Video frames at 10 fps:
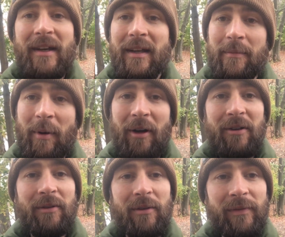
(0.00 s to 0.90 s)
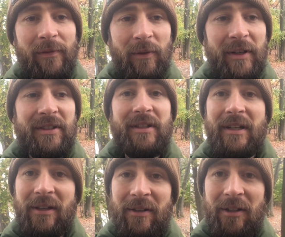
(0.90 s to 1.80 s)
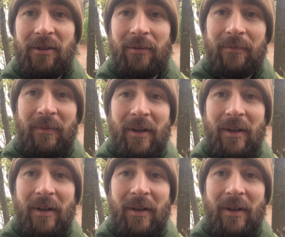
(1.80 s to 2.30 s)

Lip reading: in a park or forest near you